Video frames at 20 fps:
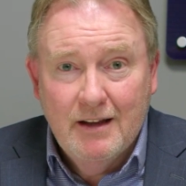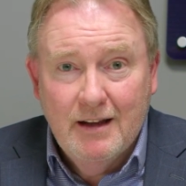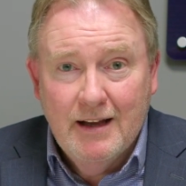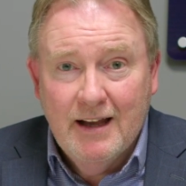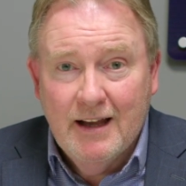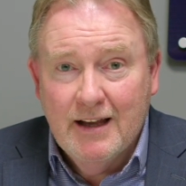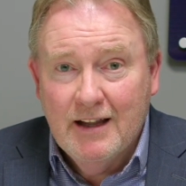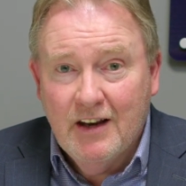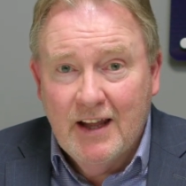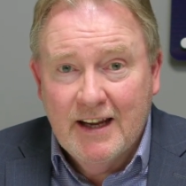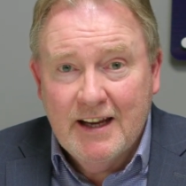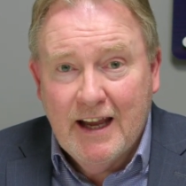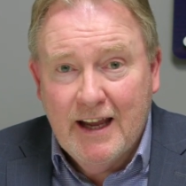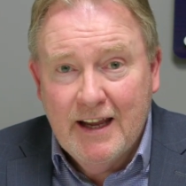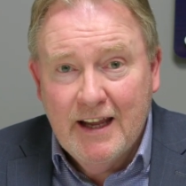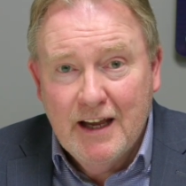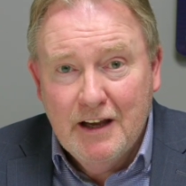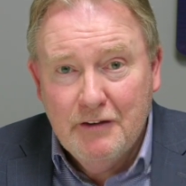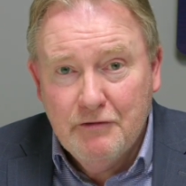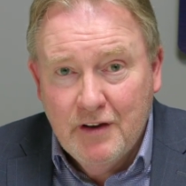uh, like
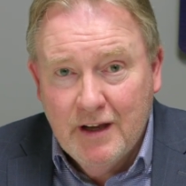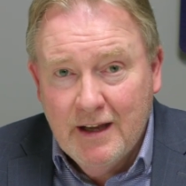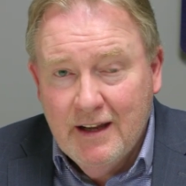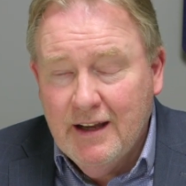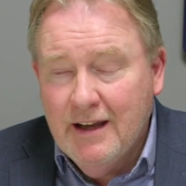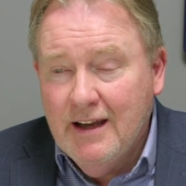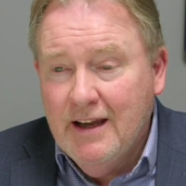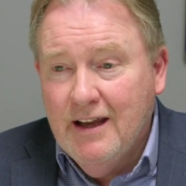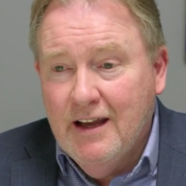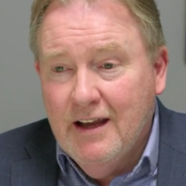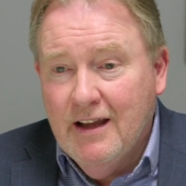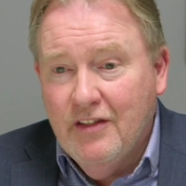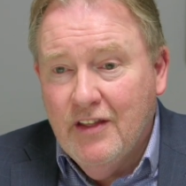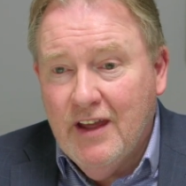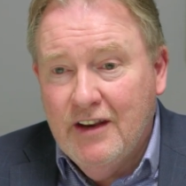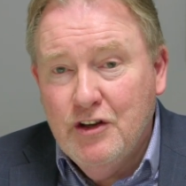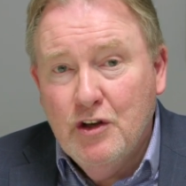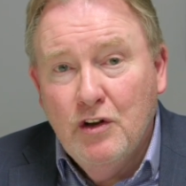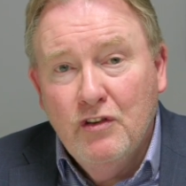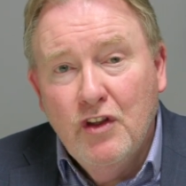I have,
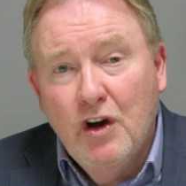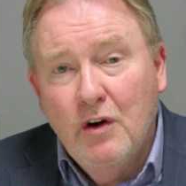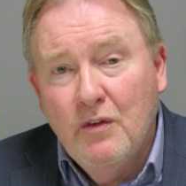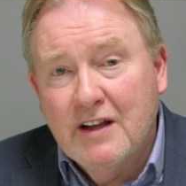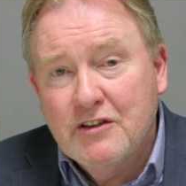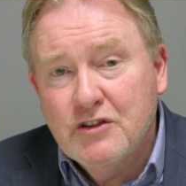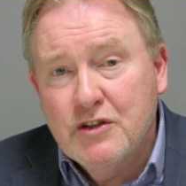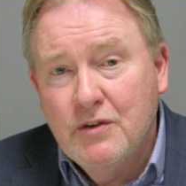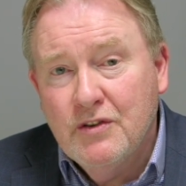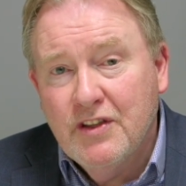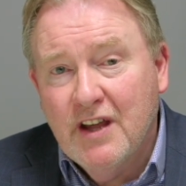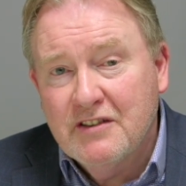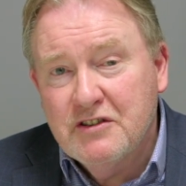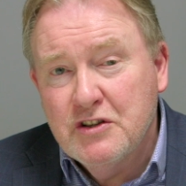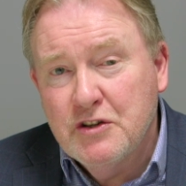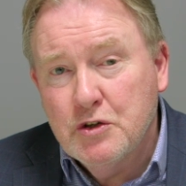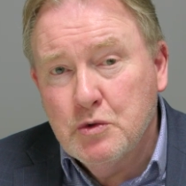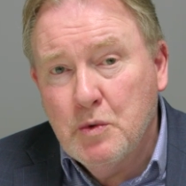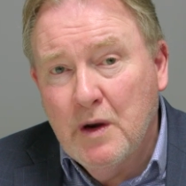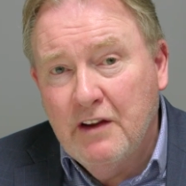then you'll know that
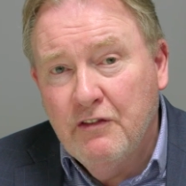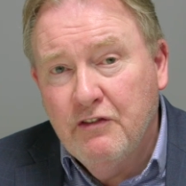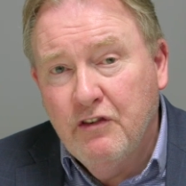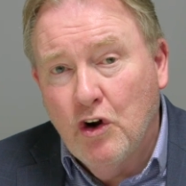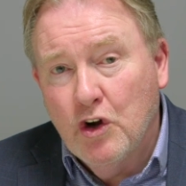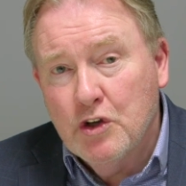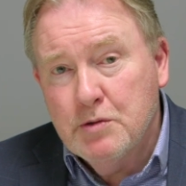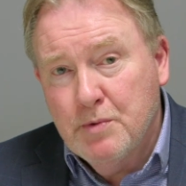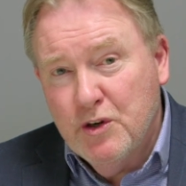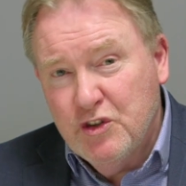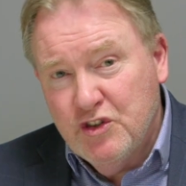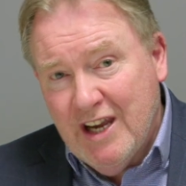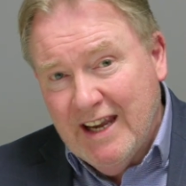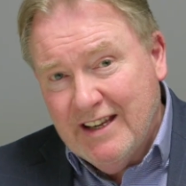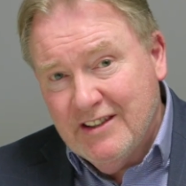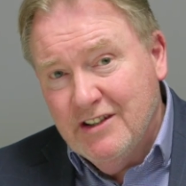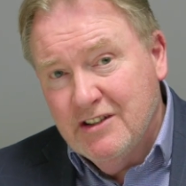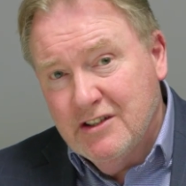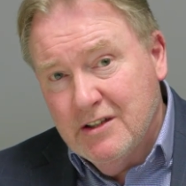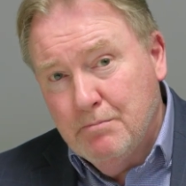2024 is
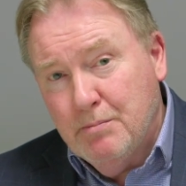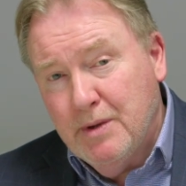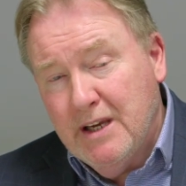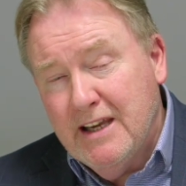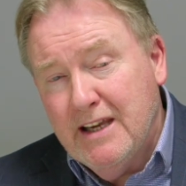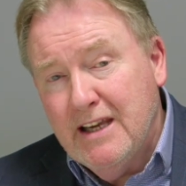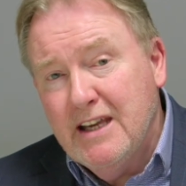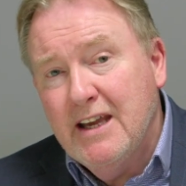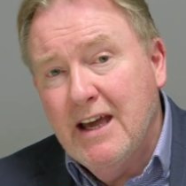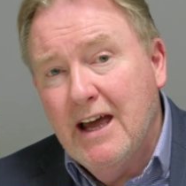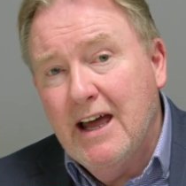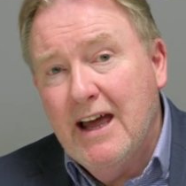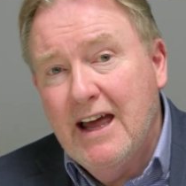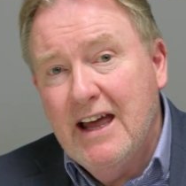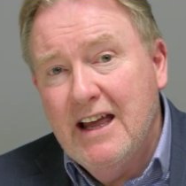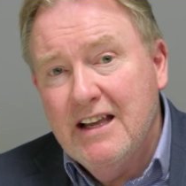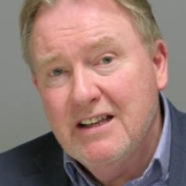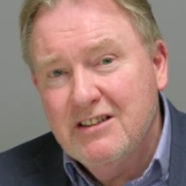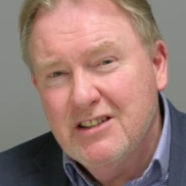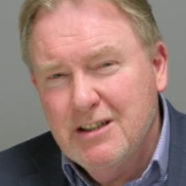projected to be
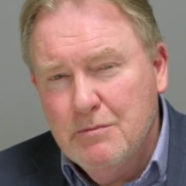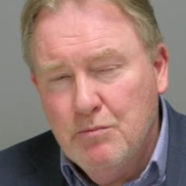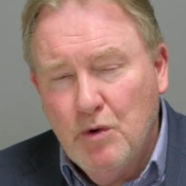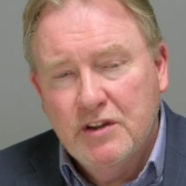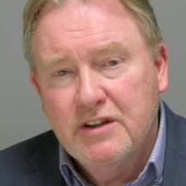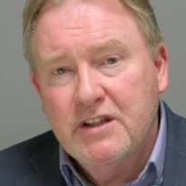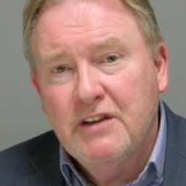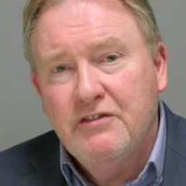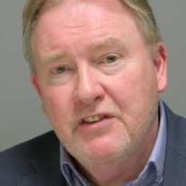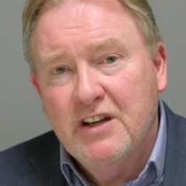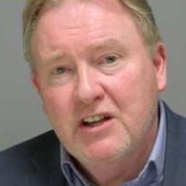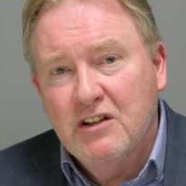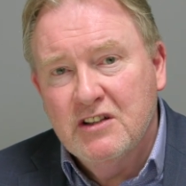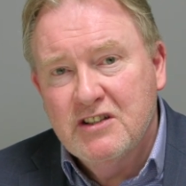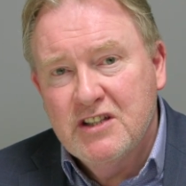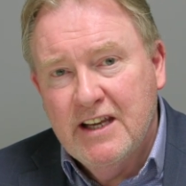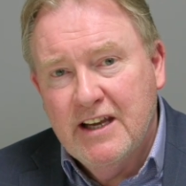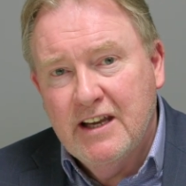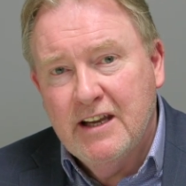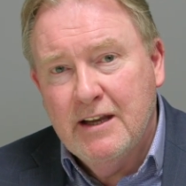a somewhat
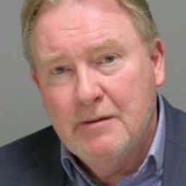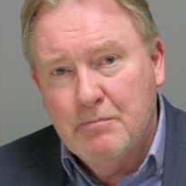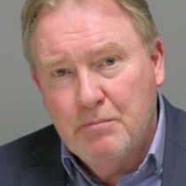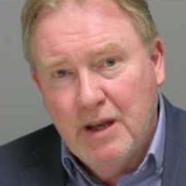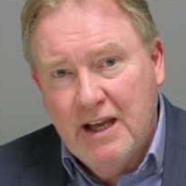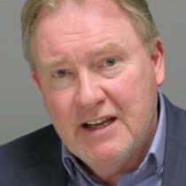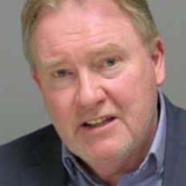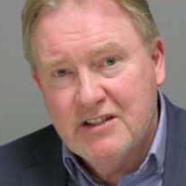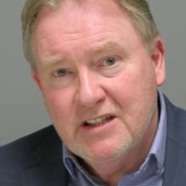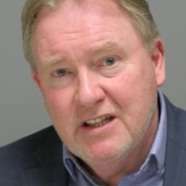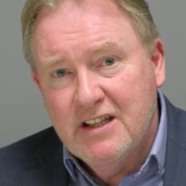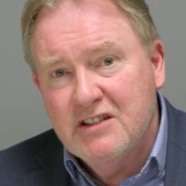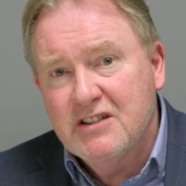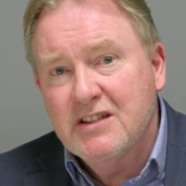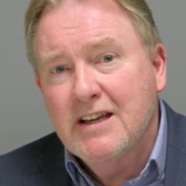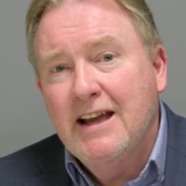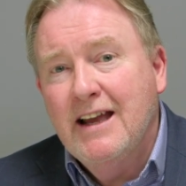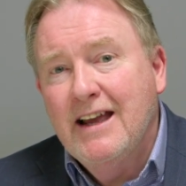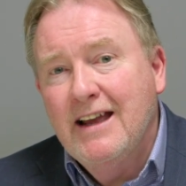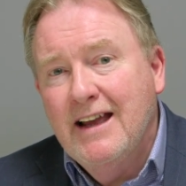difficult year in
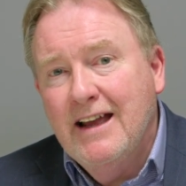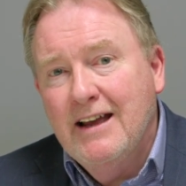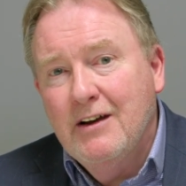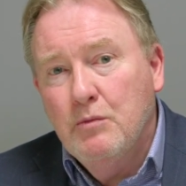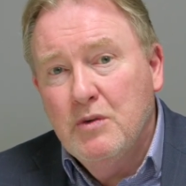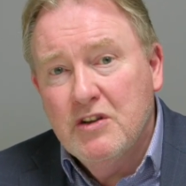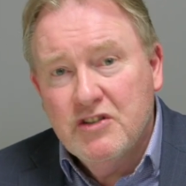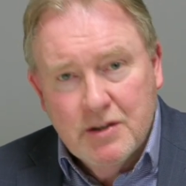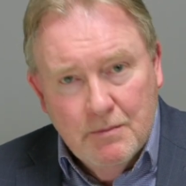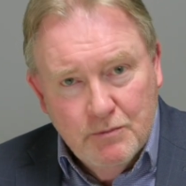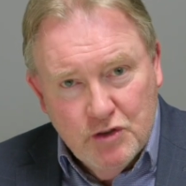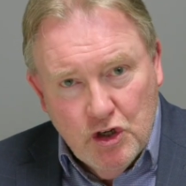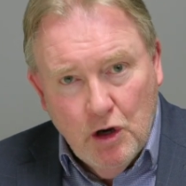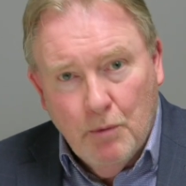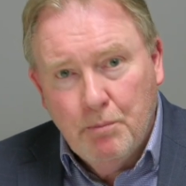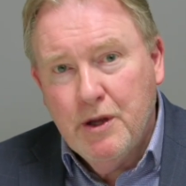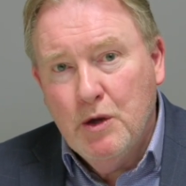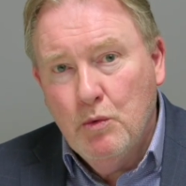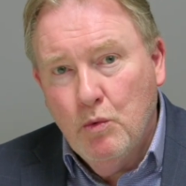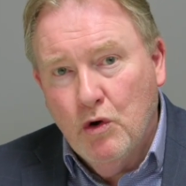places with some
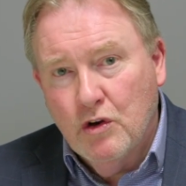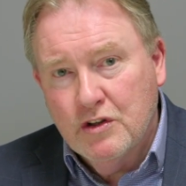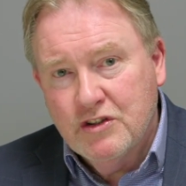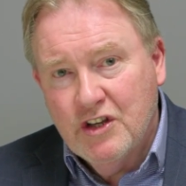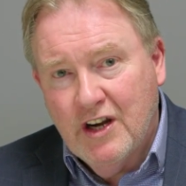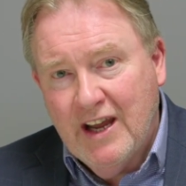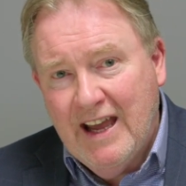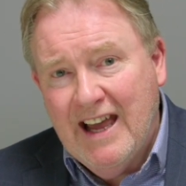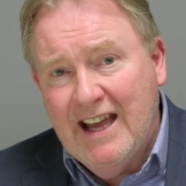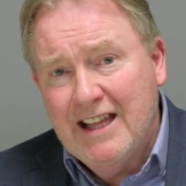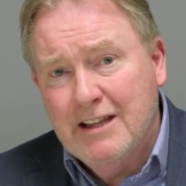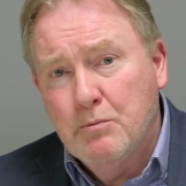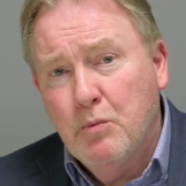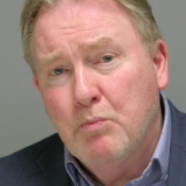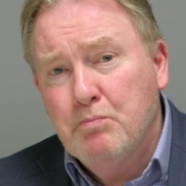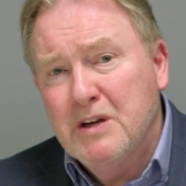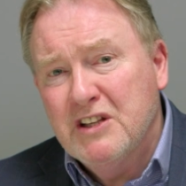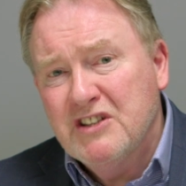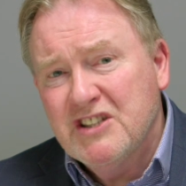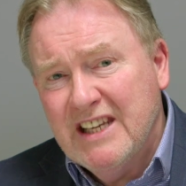choppy water ahead,
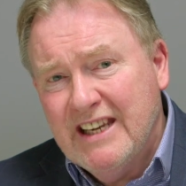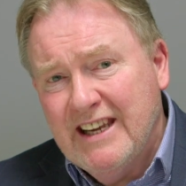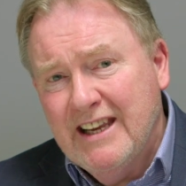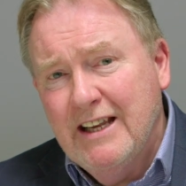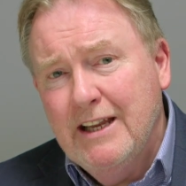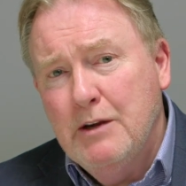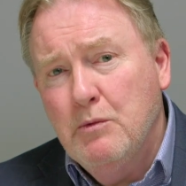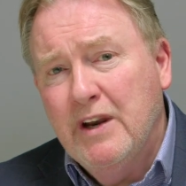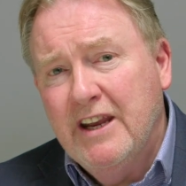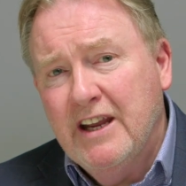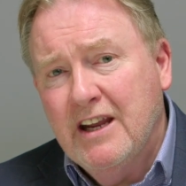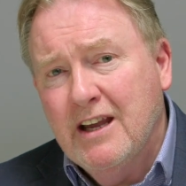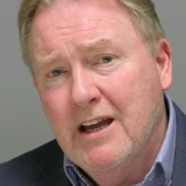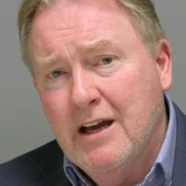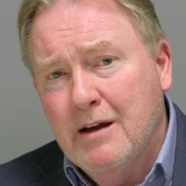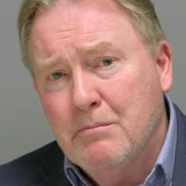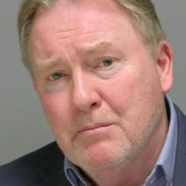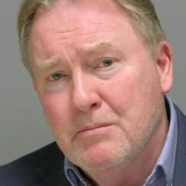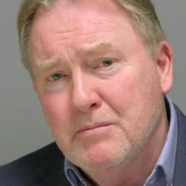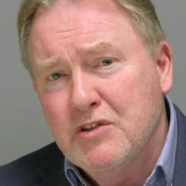particularly when it
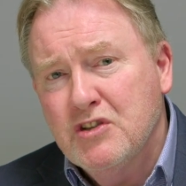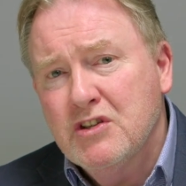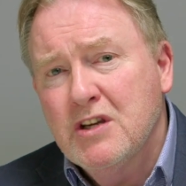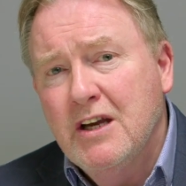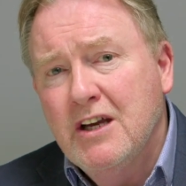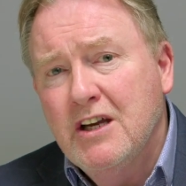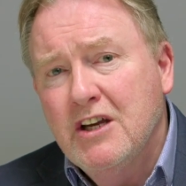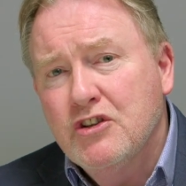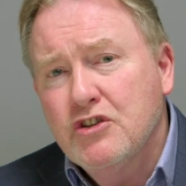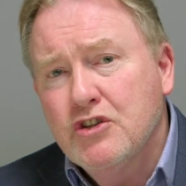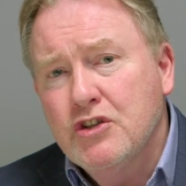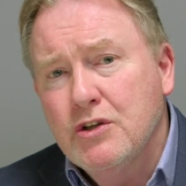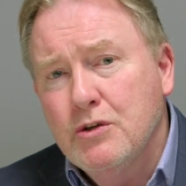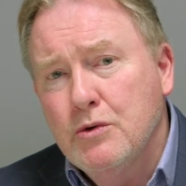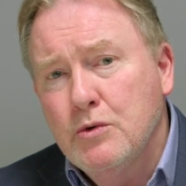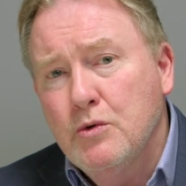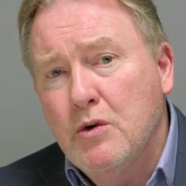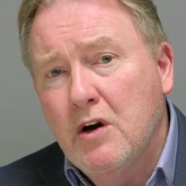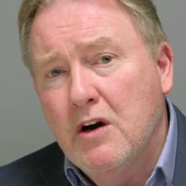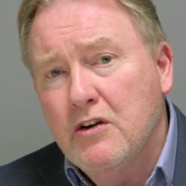comes
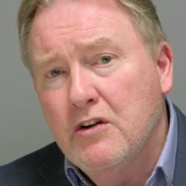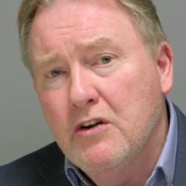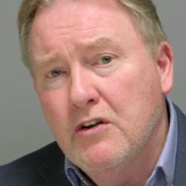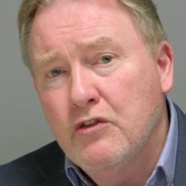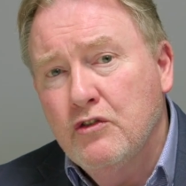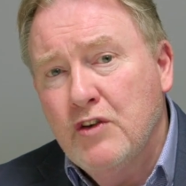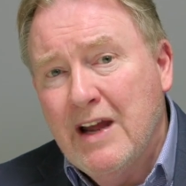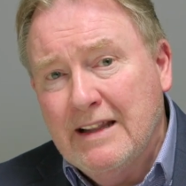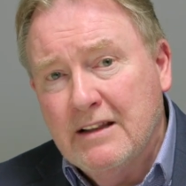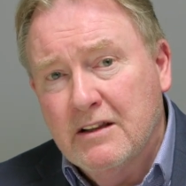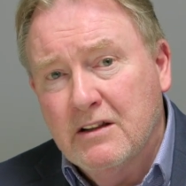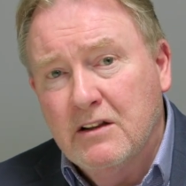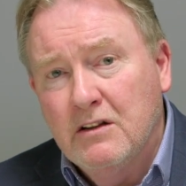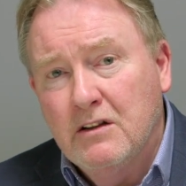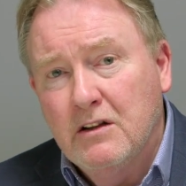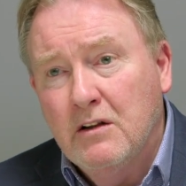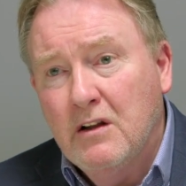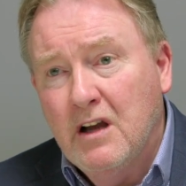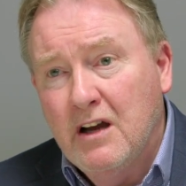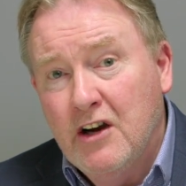to
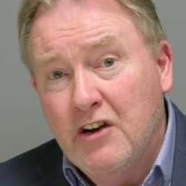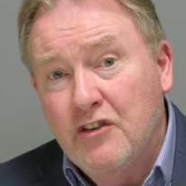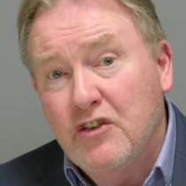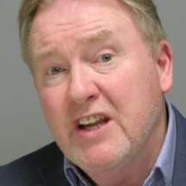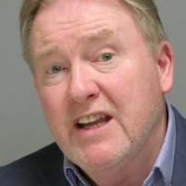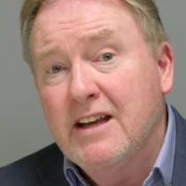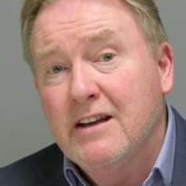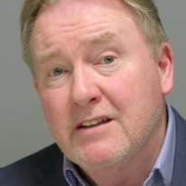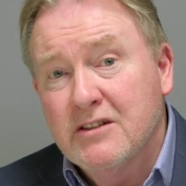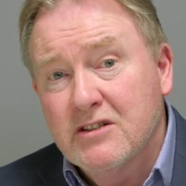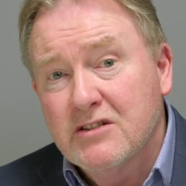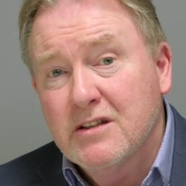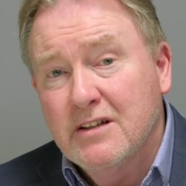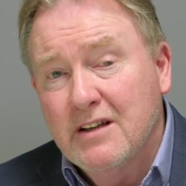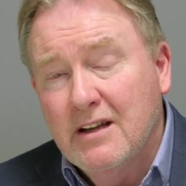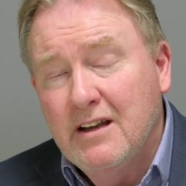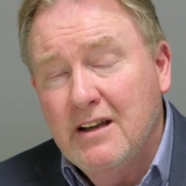rental arrears.